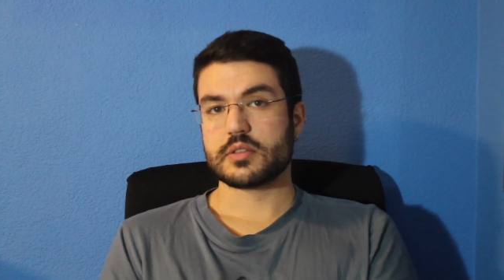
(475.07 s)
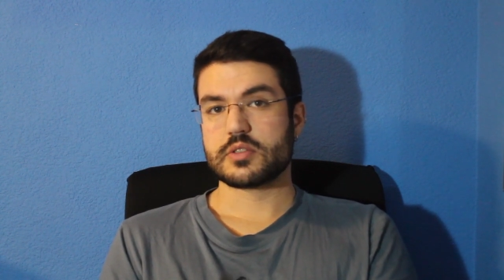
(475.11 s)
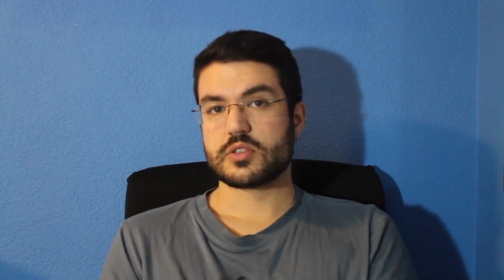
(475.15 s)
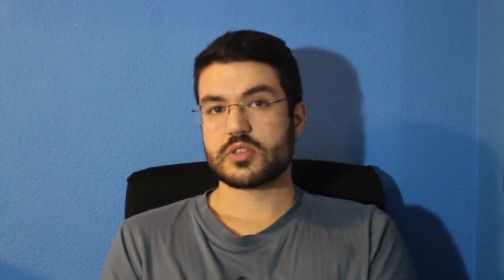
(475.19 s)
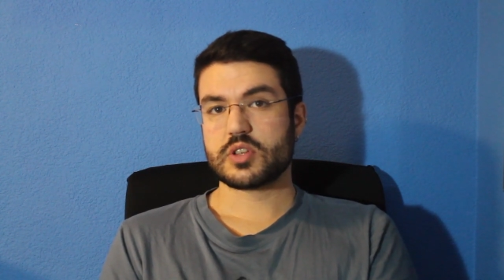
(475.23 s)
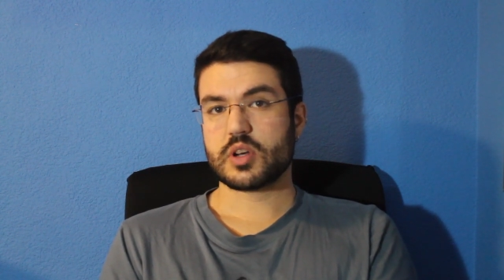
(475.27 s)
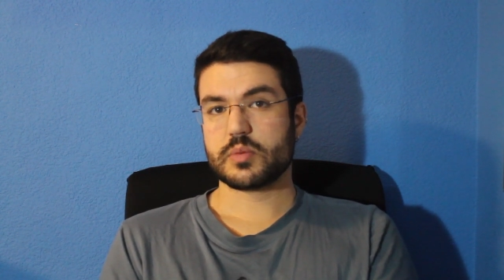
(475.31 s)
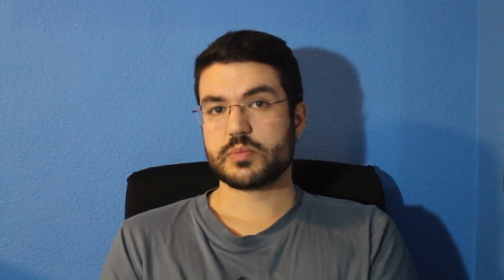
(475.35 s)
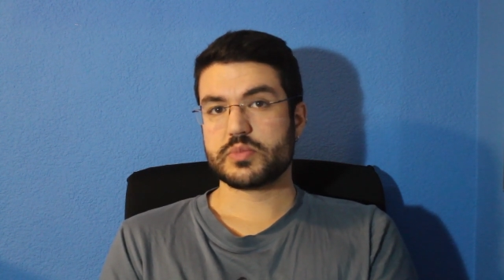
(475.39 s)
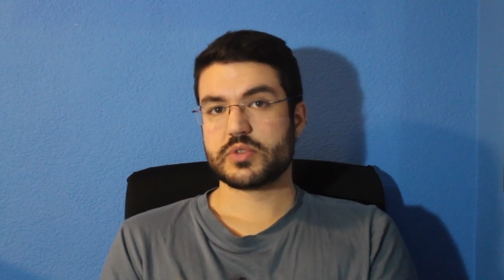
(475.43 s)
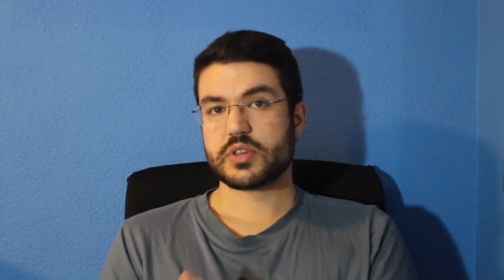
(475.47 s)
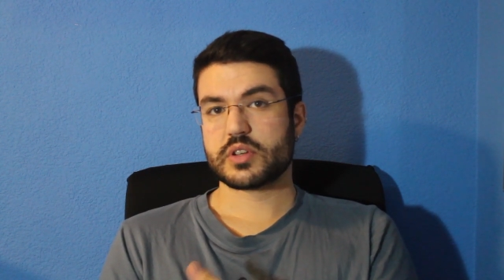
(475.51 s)

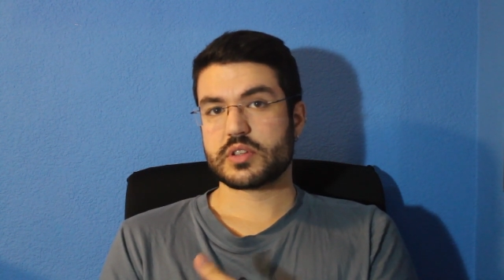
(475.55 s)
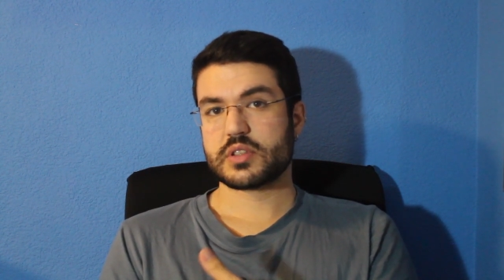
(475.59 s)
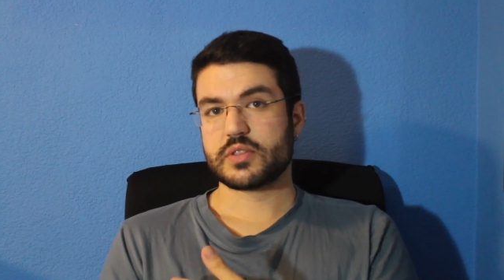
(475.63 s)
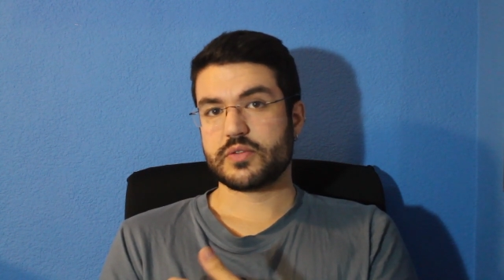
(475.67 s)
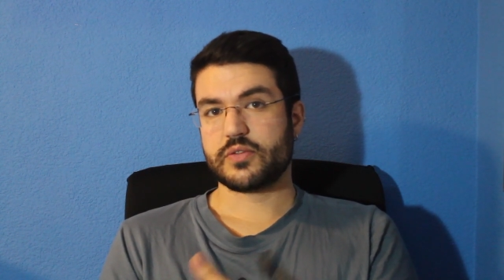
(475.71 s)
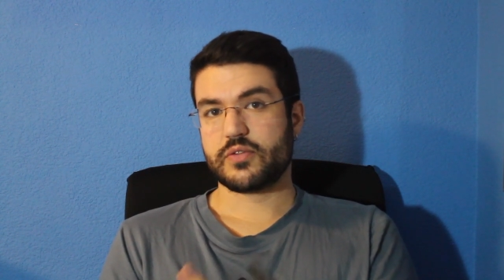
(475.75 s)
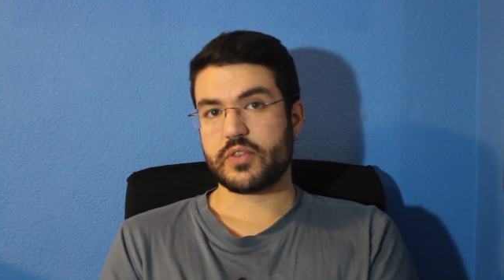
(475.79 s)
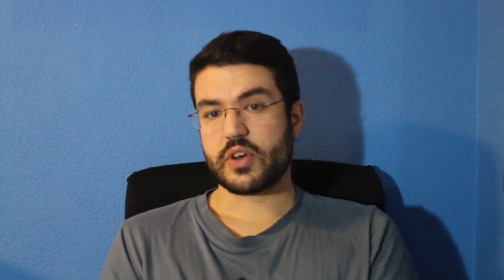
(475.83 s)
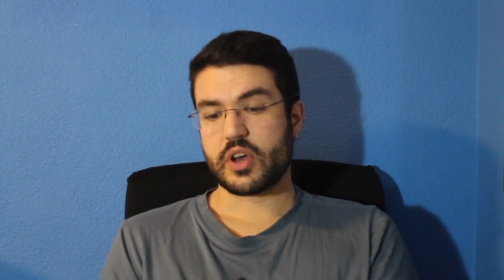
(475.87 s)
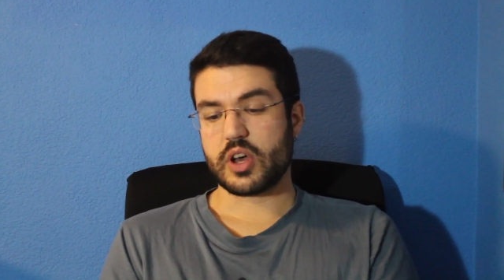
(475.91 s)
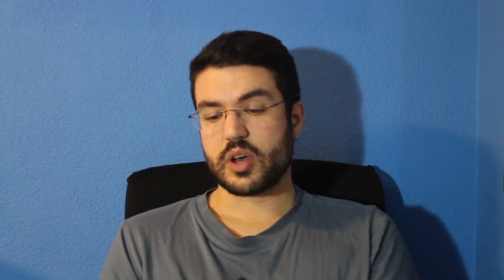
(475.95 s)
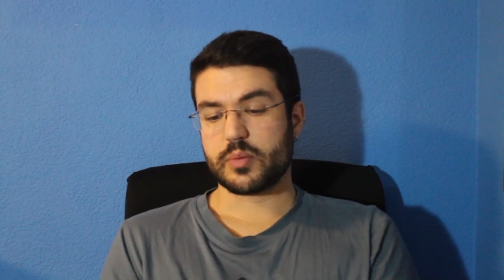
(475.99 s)

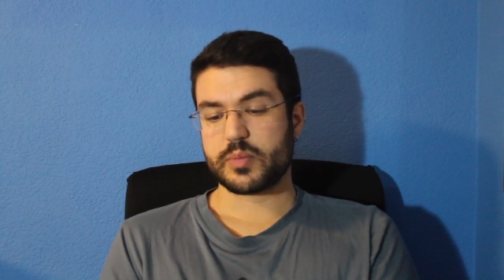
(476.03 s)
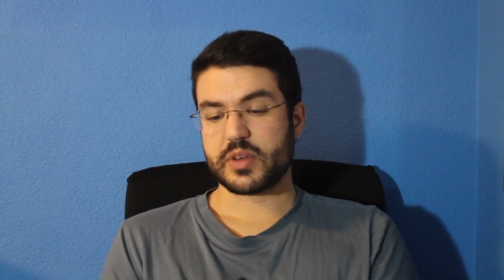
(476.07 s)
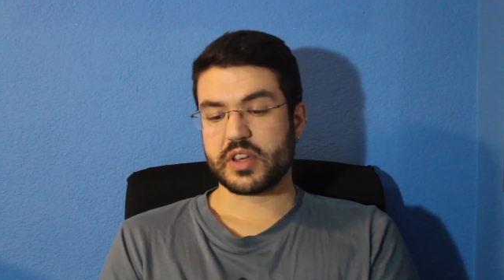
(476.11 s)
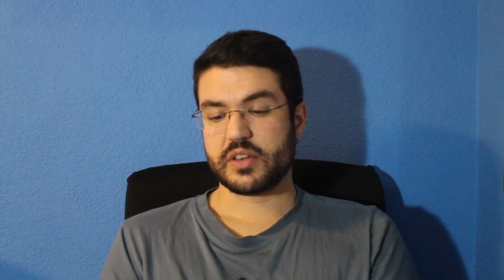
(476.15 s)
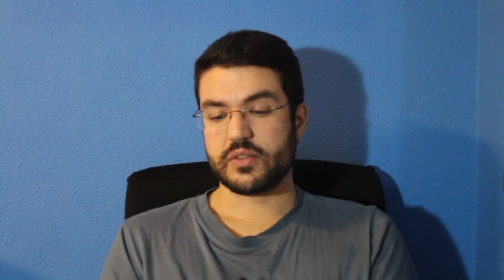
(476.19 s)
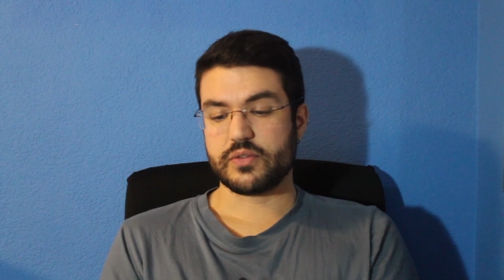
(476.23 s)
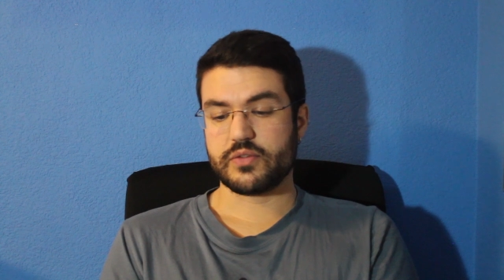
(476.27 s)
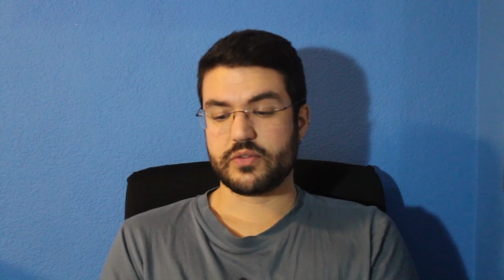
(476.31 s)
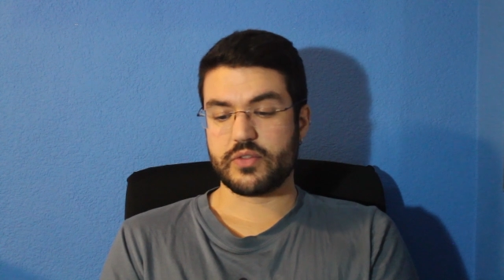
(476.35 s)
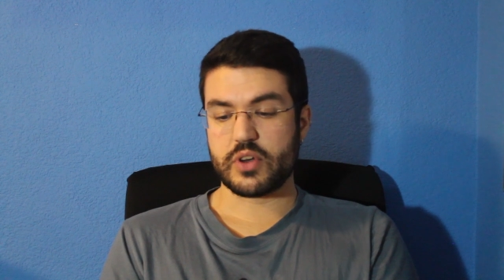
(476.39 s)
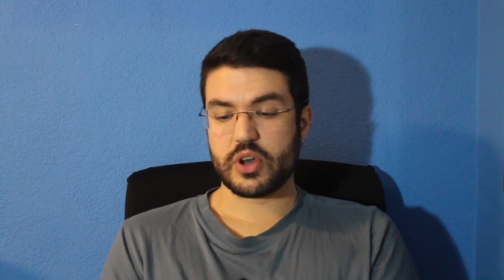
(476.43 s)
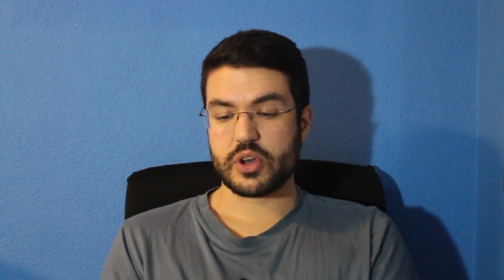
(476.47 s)
subject-verb
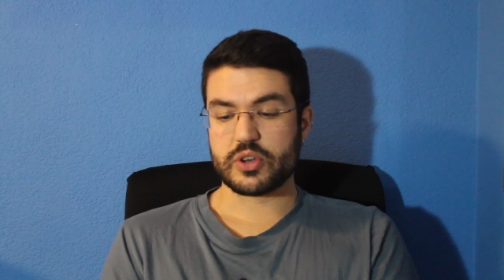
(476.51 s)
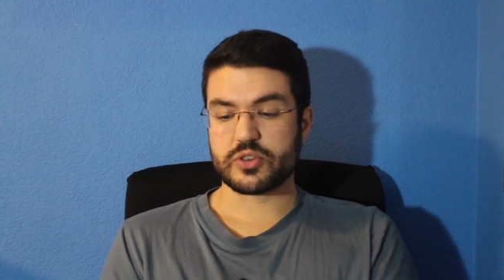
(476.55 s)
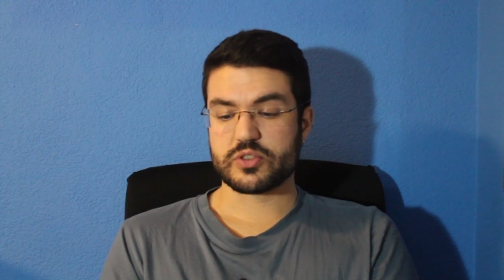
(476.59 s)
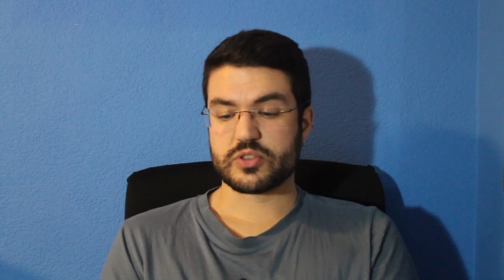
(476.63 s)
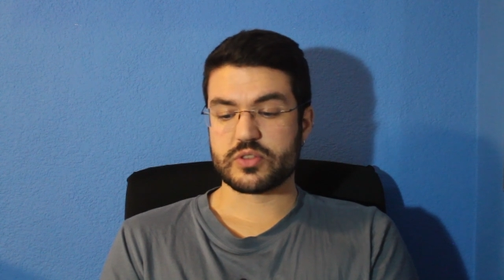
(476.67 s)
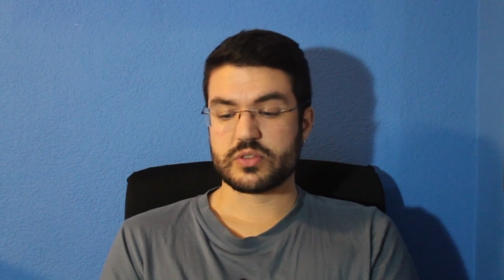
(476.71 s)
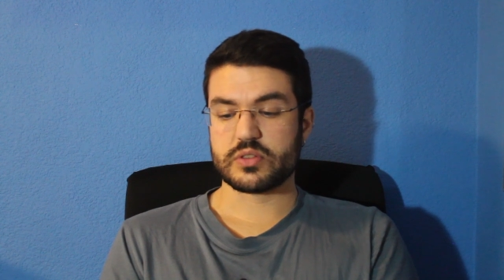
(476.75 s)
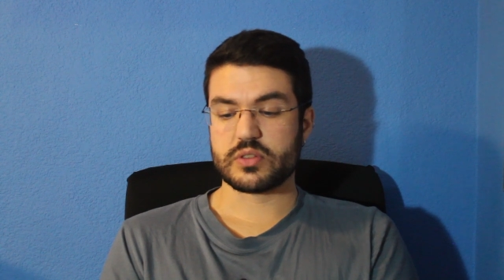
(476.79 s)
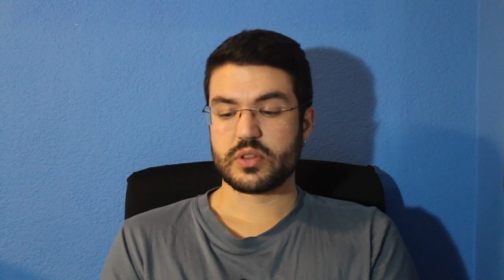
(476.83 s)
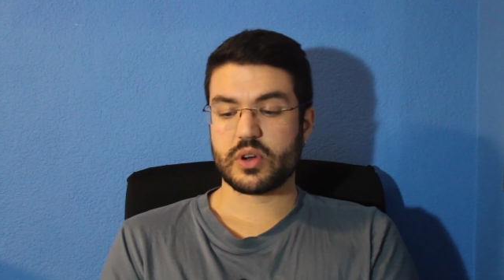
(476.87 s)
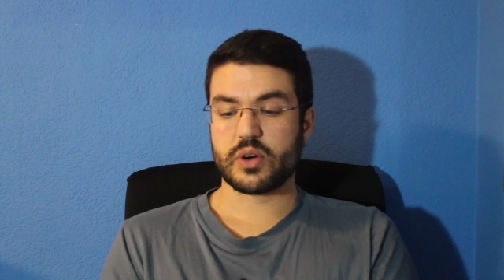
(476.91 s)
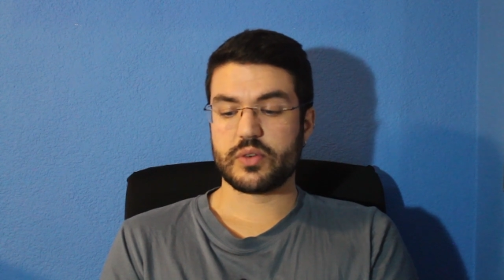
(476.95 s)
inversion